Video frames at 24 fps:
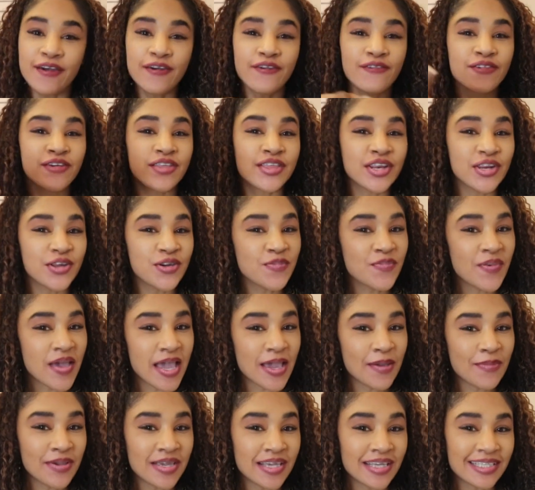For the new
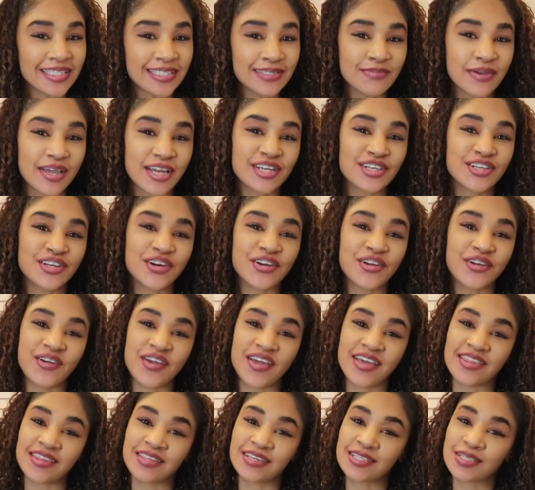babies, make sure you
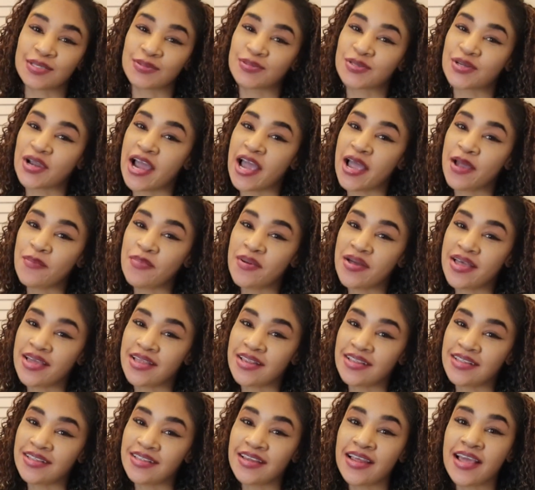hit the subscribe
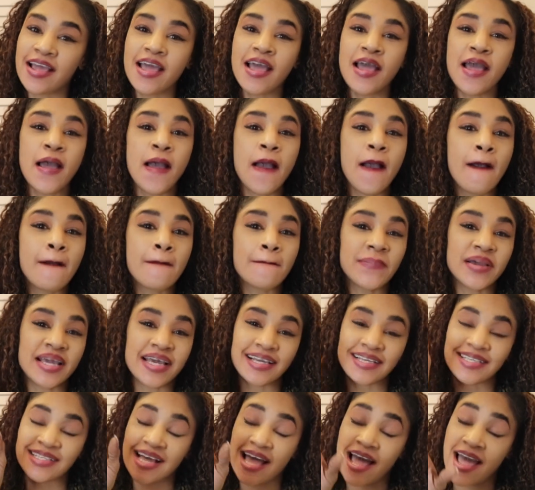button
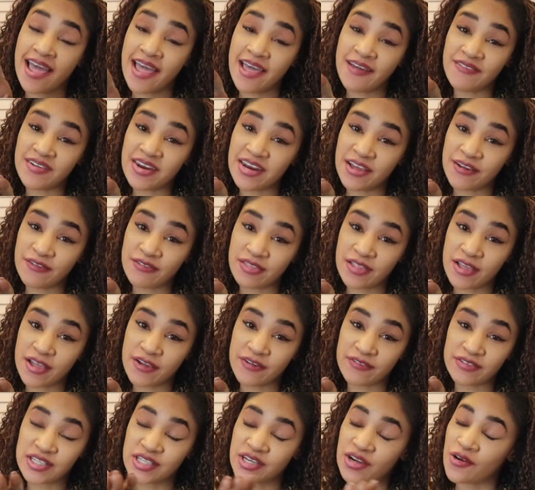because I have enough
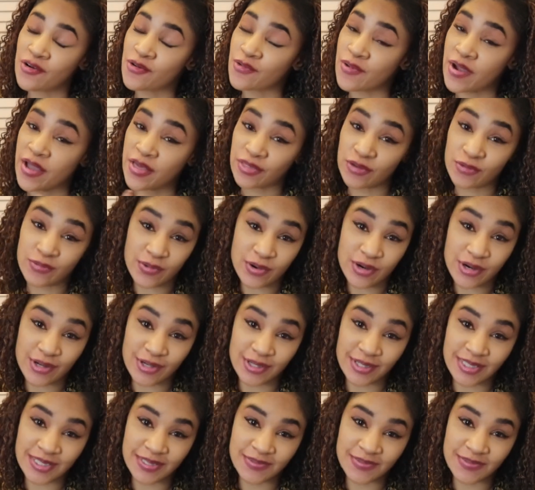love to go around the world.